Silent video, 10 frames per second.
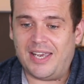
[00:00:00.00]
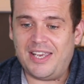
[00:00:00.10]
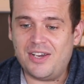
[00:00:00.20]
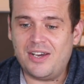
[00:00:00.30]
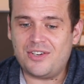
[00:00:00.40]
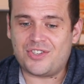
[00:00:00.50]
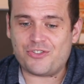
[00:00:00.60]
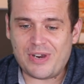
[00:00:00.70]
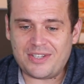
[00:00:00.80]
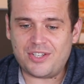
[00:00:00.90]
he urged
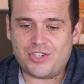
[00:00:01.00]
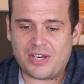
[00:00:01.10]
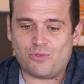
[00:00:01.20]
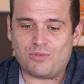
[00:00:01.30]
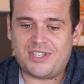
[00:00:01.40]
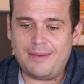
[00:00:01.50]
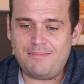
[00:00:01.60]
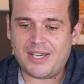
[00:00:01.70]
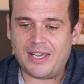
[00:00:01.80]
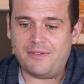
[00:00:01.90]
Director General Tim
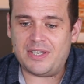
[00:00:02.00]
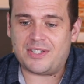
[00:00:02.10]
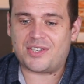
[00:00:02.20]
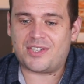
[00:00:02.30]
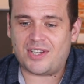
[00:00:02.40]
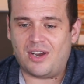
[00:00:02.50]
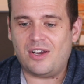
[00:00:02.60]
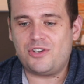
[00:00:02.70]
Davey to start